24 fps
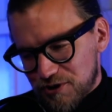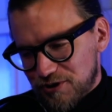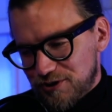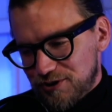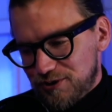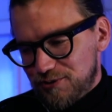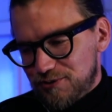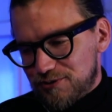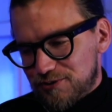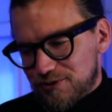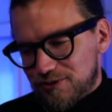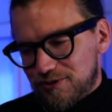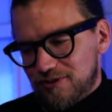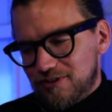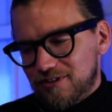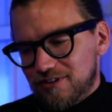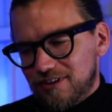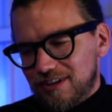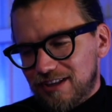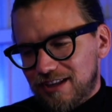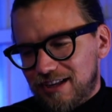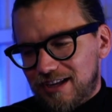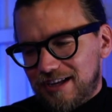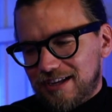
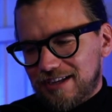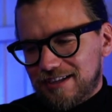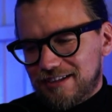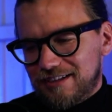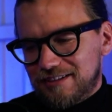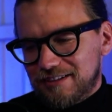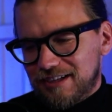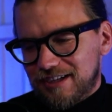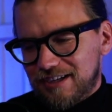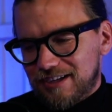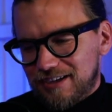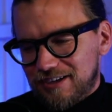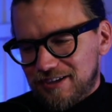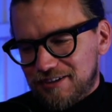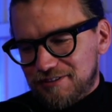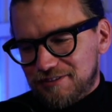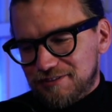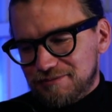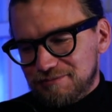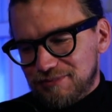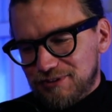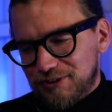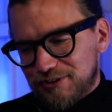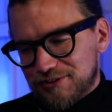user, like
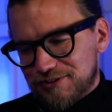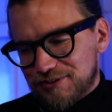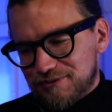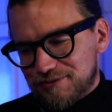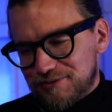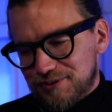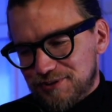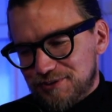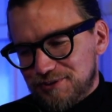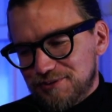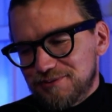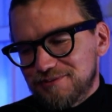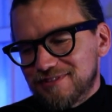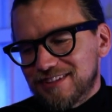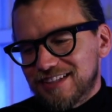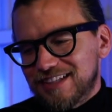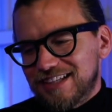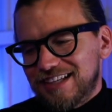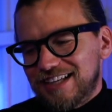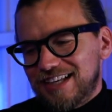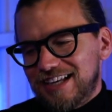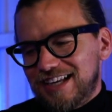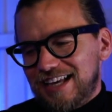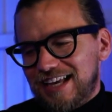lots of you,
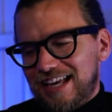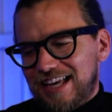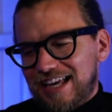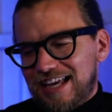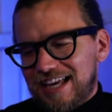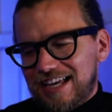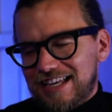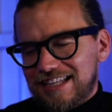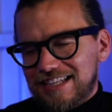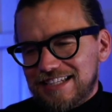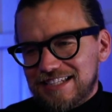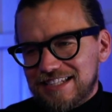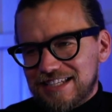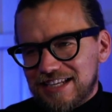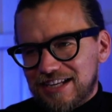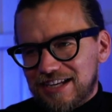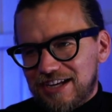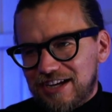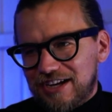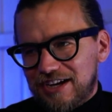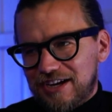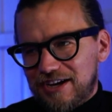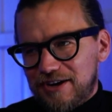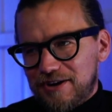and
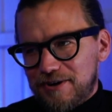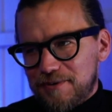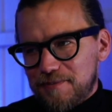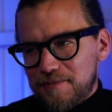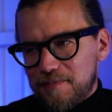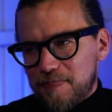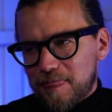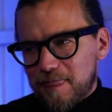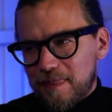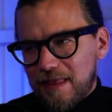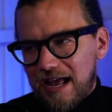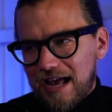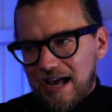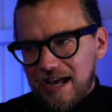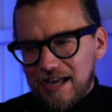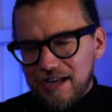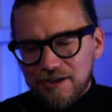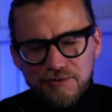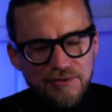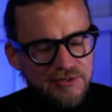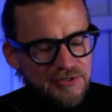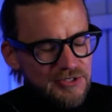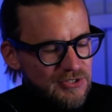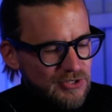
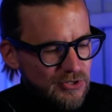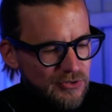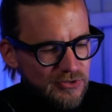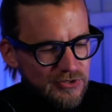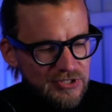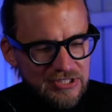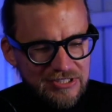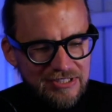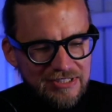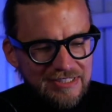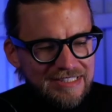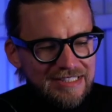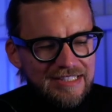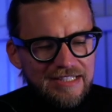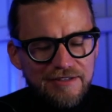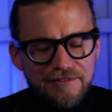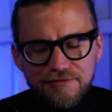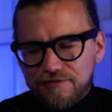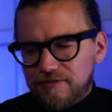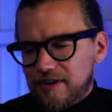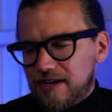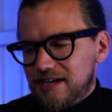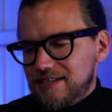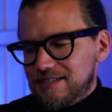I was constantly
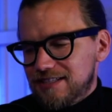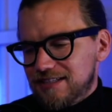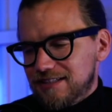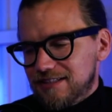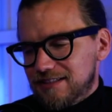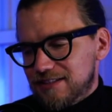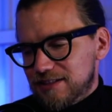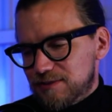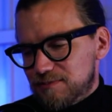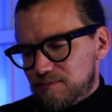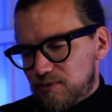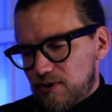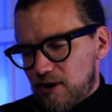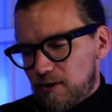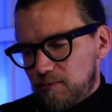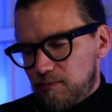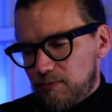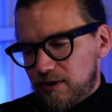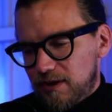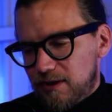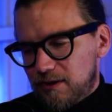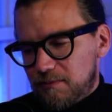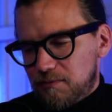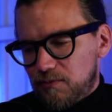facing this
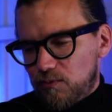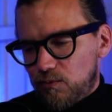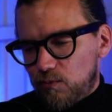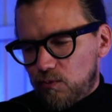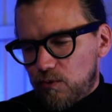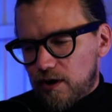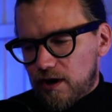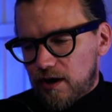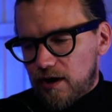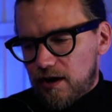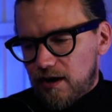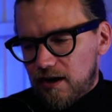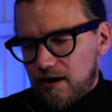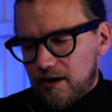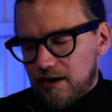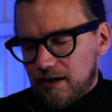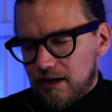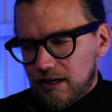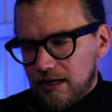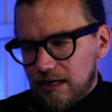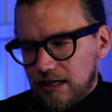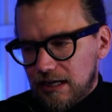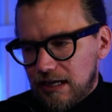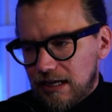problem where
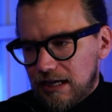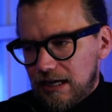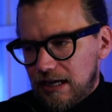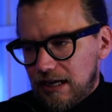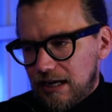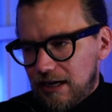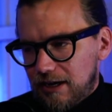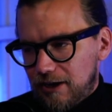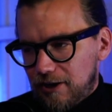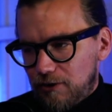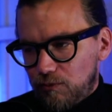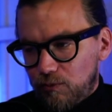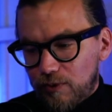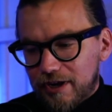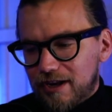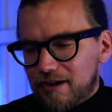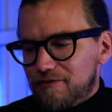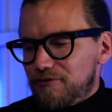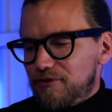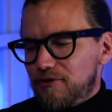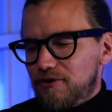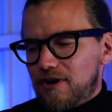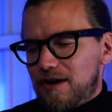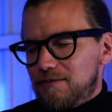
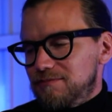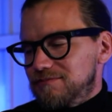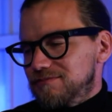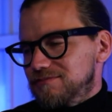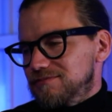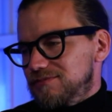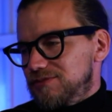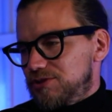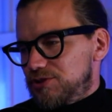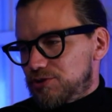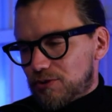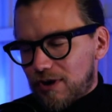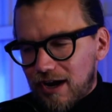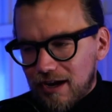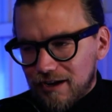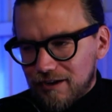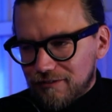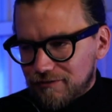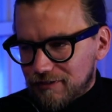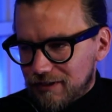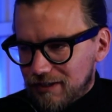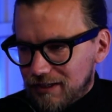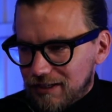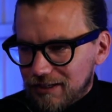whenever I'm
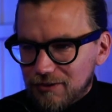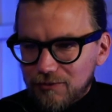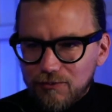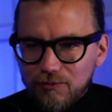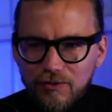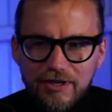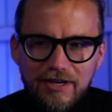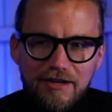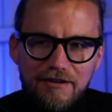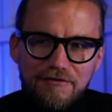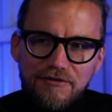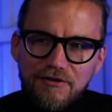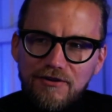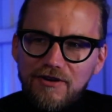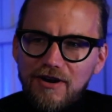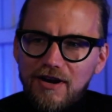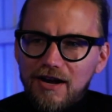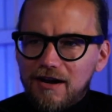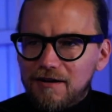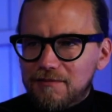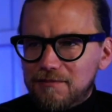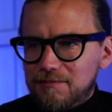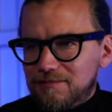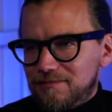driving, whenever
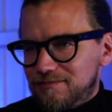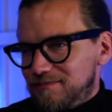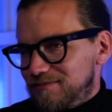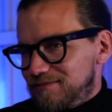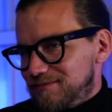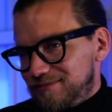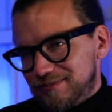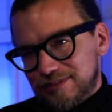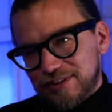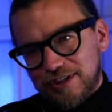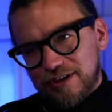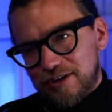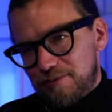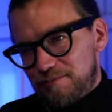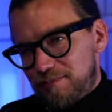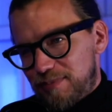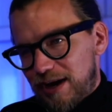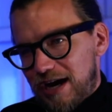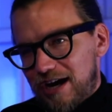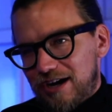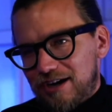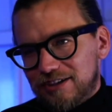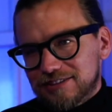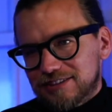I'm
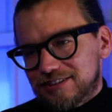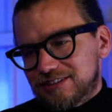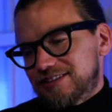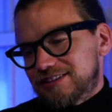about